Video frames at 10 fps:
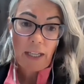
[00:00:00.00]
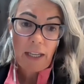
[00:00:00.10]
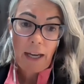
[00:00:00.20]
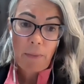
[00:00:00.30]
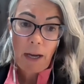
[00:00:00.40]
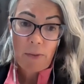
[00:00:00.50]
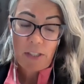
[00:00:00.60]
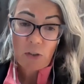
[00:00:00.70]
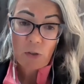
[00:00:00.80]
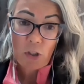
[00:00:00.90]
I was
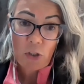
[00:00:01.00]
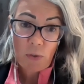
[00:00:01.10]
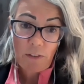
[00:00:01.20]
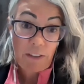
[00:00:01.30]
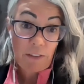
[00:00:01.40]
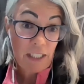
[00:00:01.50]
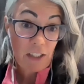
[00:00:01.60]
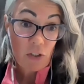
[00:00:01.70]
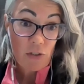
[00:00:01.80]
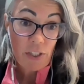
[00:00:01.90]
introduced to it 15
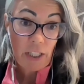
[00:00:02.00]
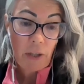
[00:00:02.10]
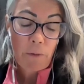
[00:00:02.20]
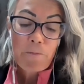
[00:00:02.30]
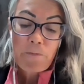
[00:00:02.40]
years ago.